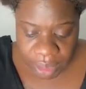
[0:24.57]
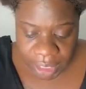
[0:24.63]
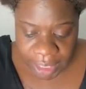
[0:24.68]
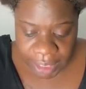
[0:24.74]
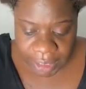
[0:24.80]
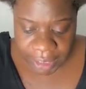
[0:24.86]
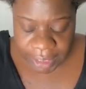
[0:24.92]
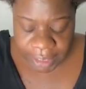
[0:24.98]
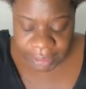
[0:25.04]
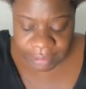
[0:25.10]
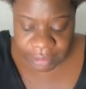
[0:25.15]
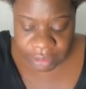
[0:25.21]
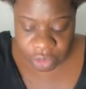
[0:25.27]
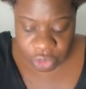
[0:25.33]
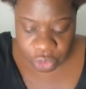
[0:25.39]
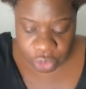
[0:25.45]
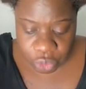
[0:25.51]
it is
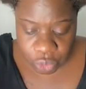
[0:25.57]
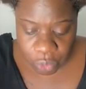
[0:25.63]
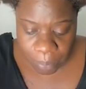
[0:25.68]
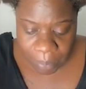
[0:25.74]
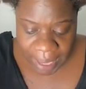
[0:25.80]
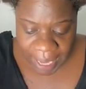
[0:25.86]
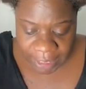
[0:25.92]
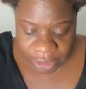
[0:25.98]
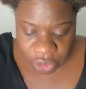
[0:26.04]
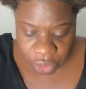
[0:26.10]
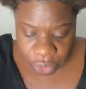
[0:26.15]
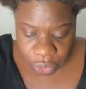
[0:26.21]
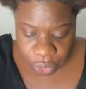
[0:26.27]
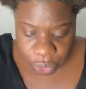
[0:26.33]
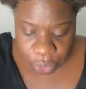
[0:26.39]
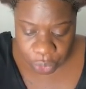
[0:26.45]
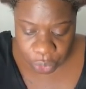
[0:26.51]
the True Match
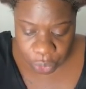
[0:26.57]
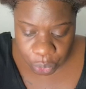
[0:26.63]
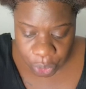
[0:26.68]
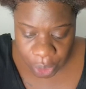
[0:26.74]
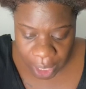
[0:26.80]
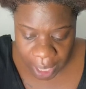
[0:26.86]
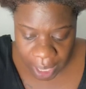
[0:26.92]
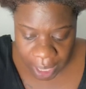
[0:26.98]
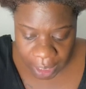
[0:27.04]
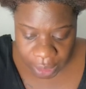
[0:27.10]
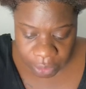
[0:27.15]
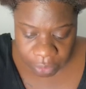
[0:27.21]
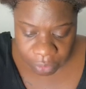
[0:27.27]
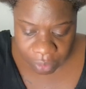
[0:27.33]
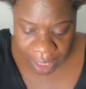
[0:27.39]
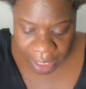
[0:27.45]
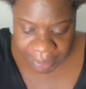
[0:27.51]
Nude
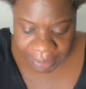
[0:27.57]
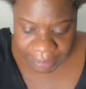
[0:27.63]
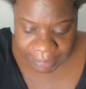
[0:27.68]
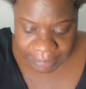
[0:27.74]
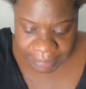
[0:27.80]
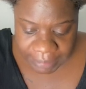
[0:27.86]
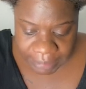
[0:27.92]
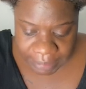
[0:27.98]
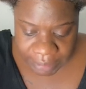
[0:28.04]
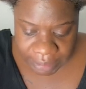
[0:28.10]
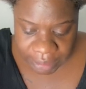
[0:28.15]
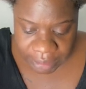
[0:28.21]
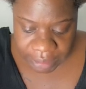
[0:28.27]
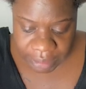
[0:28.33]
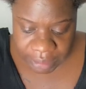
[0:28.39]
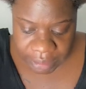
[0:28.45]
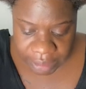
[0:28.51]
Hyaluronic
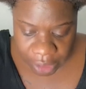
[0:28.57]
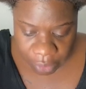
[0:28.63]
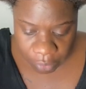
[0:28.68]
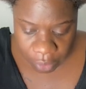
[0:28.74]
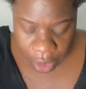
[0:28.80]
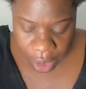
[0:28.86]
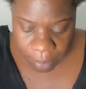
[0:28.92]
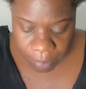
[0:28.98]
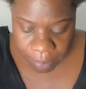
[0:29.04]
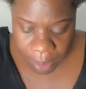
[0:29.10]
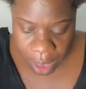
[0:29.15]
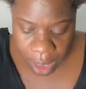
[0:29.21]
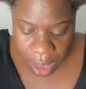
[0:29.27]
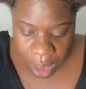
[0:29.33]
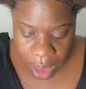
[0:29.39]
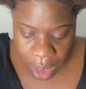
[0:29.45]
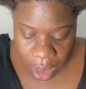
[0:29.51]
Tinted Serum
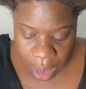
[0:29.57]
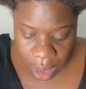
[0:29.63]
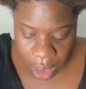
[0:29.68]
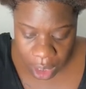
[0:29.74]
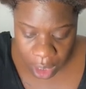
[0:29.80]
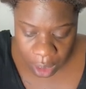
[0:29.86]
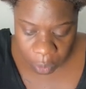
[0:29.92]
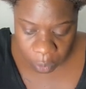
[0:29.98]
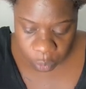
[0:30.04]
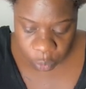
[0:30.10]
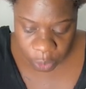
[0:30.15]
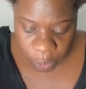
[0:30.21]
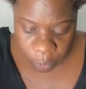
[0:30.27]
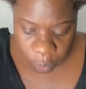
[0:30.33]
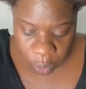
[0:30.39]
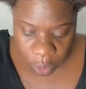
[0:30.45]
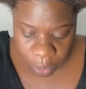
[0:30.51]
uh,
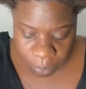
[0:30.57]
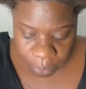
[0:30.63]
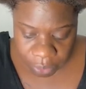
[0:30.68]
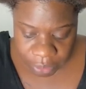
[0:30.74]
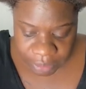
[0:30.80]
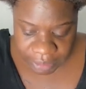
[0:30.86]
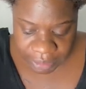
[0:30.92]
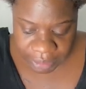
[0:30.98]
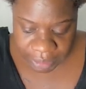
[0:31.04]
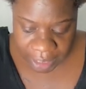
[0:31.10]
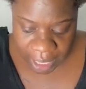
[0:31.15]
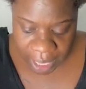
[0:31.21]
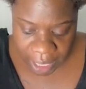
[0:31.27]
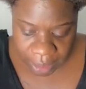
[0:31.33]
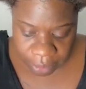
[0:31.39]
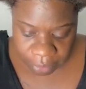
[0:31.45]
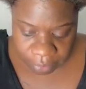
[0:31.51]
with 1%
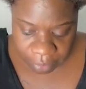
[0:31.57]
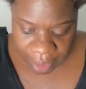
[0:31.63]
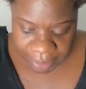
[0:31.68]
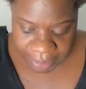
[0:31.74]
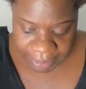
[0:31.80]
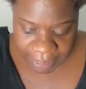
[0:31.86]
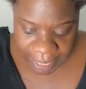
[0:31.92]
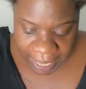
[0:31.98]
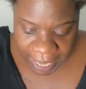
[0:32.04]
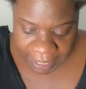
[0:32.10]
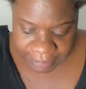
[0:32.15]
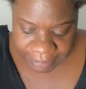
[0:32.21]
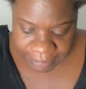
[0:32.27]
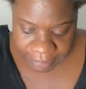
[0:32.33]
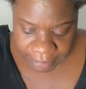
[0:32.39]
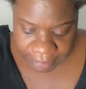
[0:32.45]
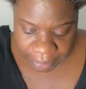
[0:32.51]
hyaluronic
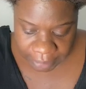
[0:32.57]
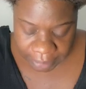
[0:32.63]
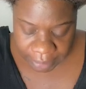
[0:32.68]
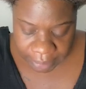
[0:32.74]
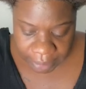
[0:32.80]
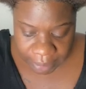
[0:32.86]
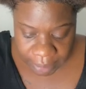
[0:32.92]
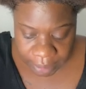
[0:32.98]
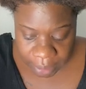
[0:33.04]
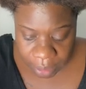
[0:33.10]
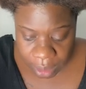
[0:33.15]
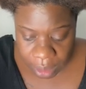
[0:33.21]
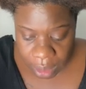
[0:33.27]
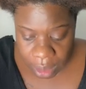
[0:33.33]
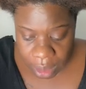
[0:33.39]
acid in it.